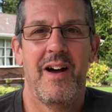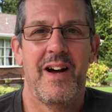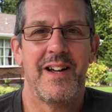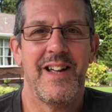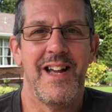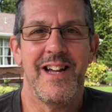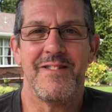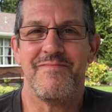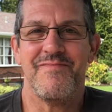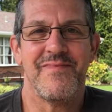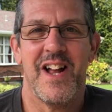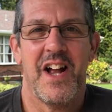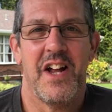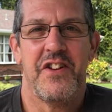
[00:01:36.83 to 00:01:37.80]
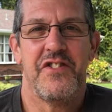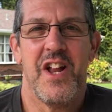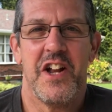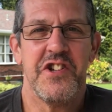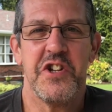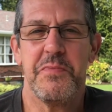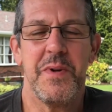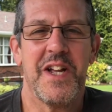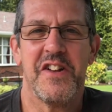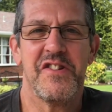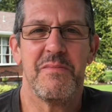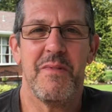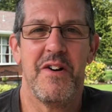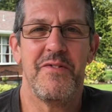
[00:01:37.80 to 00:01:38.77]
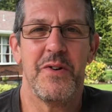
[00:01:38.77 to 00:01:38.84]
Again, not just because
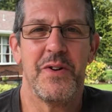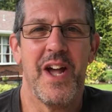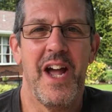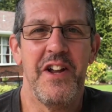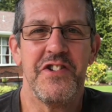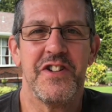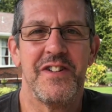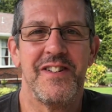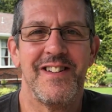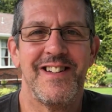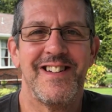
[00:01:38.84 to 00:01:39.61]
of my vocation.